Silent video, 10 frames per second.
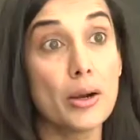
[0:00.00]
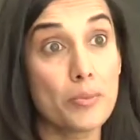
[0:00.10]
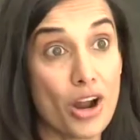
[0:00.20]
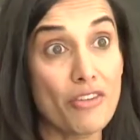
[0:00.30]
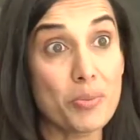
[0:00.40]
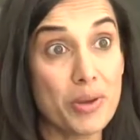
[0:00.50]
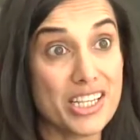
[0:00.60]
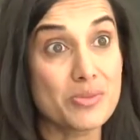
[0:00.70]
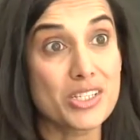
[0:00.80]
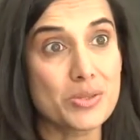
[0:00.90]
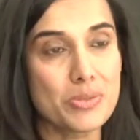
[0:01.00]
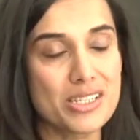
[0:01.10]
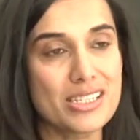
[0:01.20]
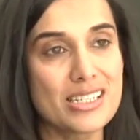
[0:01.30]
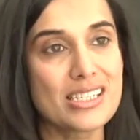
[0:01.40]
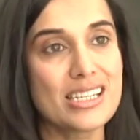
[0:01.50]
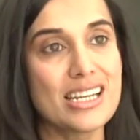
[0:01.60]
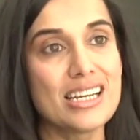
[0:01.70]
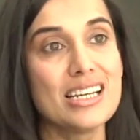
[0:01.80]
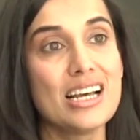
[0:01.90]
uh, private placements business
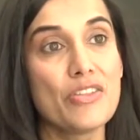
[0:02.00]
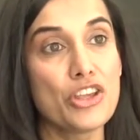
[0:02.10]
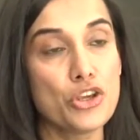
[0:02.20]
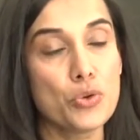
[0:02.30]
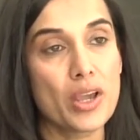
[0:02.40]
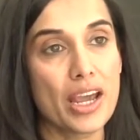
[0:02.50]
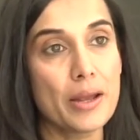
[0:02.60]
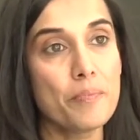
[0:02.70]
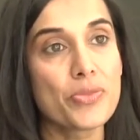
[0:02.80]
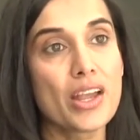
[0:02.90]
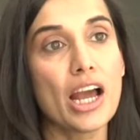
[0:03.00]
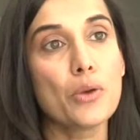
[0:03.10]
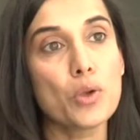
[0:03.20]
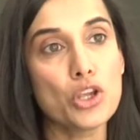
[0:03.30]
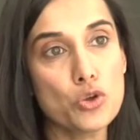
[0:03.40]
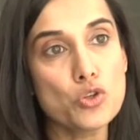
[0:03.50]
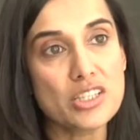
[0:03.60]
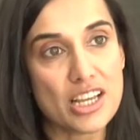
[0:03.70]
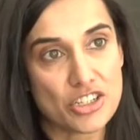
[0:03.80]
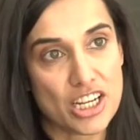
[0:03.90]
in the UK and we use
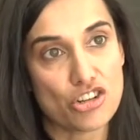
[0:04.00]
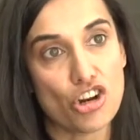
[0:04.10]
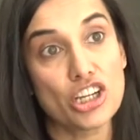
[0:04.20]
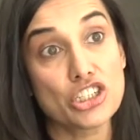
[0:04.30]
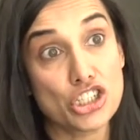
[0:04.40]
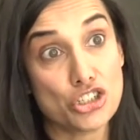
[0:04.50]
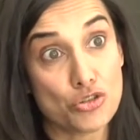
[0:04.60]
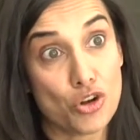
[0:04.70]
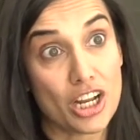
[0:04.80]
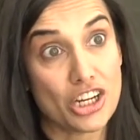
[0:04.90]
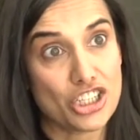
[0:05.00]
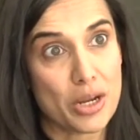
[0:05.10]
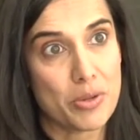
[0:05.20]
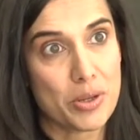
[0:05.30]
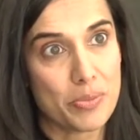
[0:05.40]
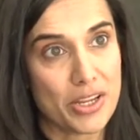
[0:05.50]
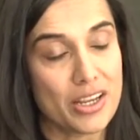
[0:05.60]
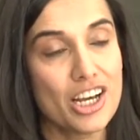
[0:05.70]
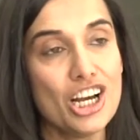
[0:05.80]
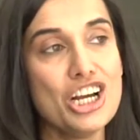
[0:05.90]
their technology to roll out
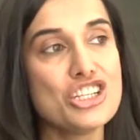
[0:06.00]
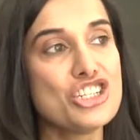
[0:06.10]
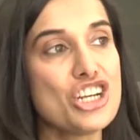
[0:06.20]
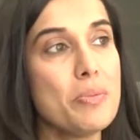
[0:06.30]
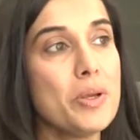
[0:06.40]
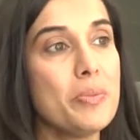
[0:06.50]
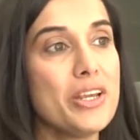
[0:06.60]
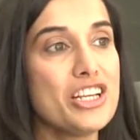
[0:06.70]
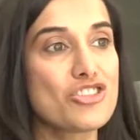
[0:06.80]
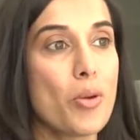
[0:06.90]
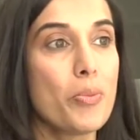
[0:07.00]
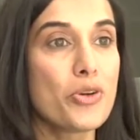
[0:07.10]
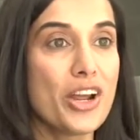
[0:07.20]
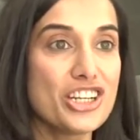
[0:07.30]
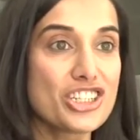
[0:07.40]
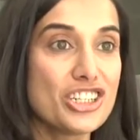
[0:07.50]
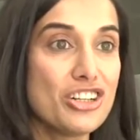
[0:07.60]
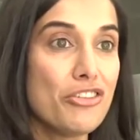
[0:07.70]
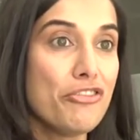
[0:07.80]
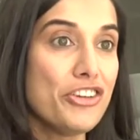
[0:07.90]
JPP. So JPP is
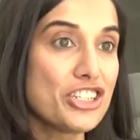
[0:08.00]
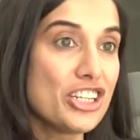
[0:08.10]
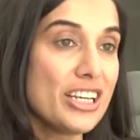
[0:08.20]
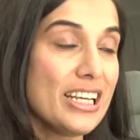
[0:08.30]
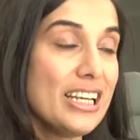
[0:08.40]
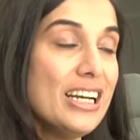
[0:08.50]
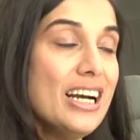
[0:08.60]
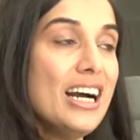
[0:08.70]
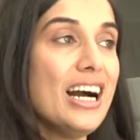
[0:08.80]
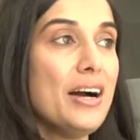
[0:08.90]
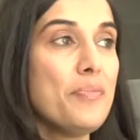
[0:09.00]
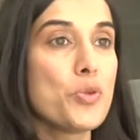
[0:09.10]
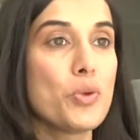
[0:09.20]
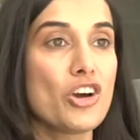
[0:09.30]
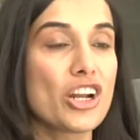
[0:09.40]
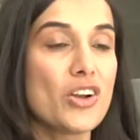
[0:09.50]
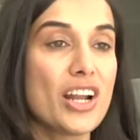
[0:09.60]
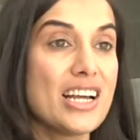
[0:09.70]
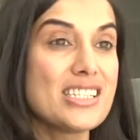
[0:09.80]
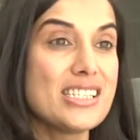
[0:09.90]
operational officially. Um, we got our
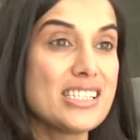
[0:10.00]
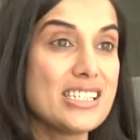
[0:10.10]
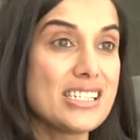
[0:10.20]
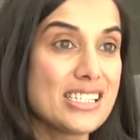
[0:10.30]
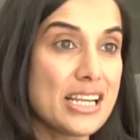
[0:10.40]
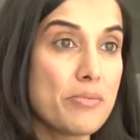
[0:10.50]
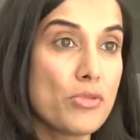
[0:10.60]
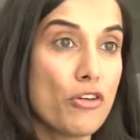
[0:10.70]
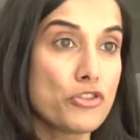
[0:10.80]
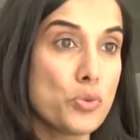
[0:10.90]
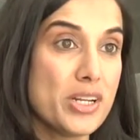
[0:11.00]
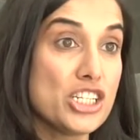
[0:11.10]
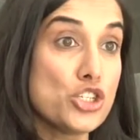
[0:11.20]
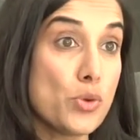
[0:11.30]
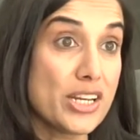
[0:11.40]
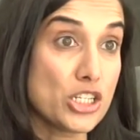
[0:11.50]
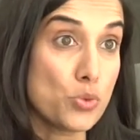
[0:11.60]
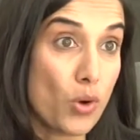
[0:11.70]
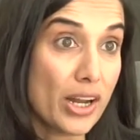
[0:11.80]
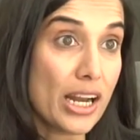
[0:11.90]
license in December of
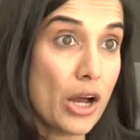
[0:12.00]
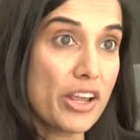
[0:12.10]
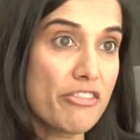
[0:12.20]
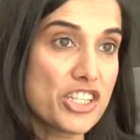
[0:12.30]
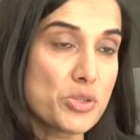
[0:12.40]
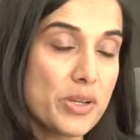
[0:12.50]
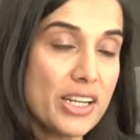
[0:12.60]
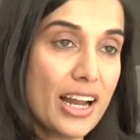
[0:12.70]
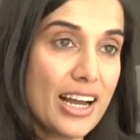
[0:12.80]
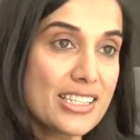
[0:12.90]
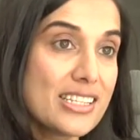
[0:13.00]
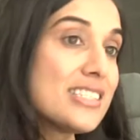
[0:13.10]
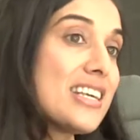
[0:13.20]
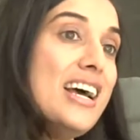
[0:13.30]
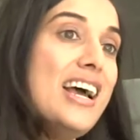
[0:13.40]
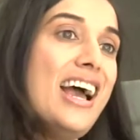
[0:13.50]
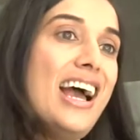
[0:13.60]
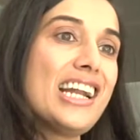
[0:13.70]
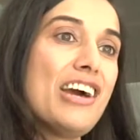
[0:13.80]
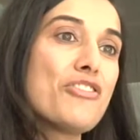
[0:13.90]
2021, our FSP license,
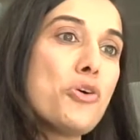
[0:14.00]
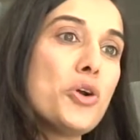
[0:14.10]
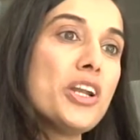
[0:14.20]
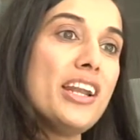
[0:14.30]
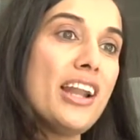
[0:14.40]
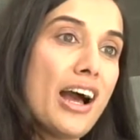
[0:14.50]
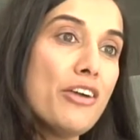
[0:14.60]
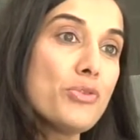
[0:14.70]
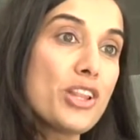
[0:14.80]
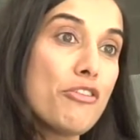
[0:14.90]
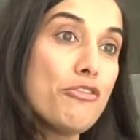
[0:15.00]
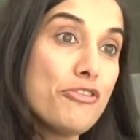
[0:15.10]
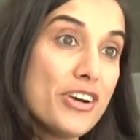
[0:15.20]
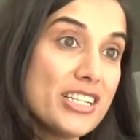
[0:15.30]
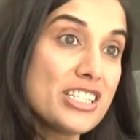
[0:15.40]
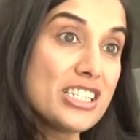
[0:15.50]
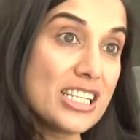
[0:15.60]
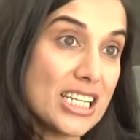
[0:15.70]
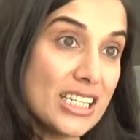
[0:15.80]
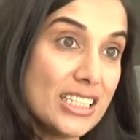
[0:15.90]
and have gone live with our first
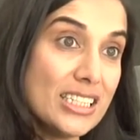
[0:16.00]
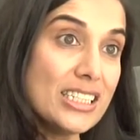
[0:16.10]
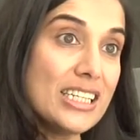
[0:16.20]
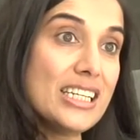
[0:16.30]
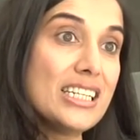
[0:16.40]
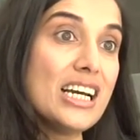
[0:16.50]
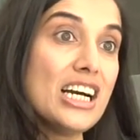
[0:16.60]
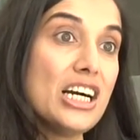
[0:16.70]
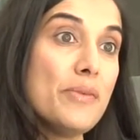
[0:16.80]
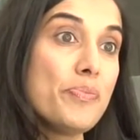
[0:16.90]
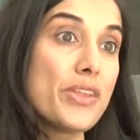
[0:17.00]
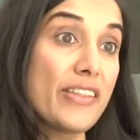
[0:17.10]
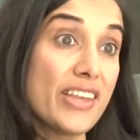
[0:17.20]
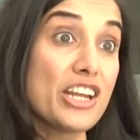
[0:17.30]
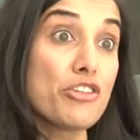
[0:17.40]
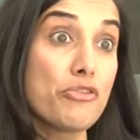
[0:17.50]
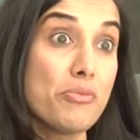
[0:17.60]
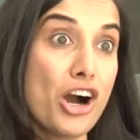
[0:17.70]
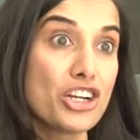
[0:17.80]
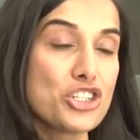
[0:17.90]
deal in um, at the end of
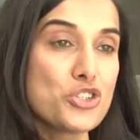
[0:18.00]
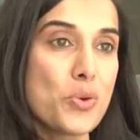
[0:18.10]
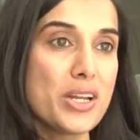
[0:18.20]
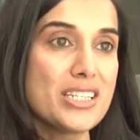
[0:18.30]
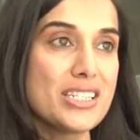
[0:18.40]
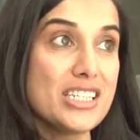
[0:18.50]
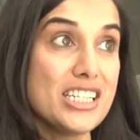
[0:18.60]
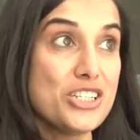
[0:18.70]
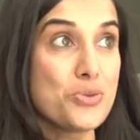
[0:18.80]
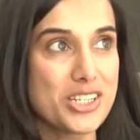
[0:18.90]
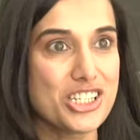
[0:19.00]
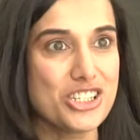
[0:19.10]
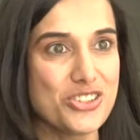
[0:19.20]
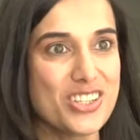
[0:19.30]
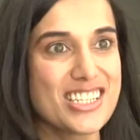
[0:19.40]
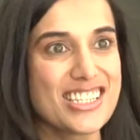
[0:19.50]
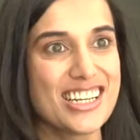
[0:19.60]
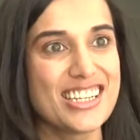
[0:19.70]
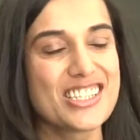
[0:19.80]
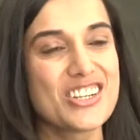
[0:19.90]
March 2022 this
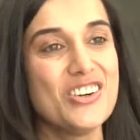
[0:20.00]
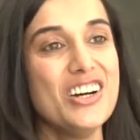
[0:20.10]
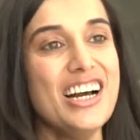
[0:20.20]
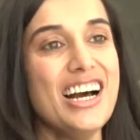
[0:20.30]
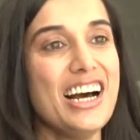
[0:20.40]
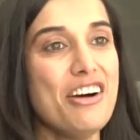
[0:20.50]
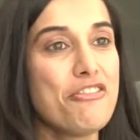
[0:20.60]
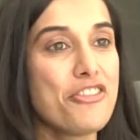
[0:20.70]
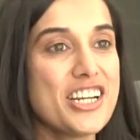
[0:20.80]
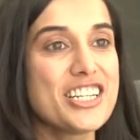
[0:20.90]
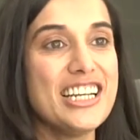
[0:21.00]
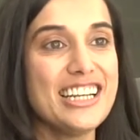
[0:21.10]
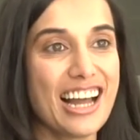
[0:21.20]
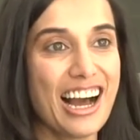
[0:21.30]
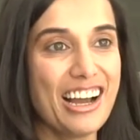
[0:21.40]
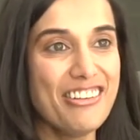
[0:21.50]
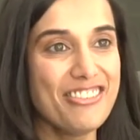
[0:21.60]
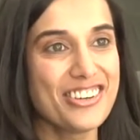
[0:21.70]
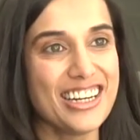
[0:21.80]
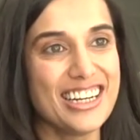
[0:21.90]
year. So uh, freshly
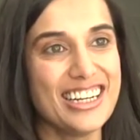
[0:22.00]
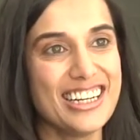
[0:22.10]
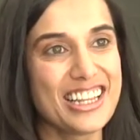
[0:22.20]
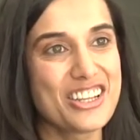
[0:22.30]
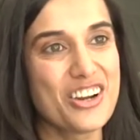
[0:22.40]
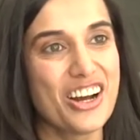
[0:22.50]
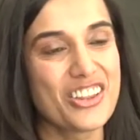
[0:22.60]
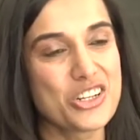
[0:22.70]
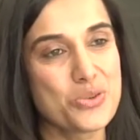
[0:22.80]
live uh, throughout the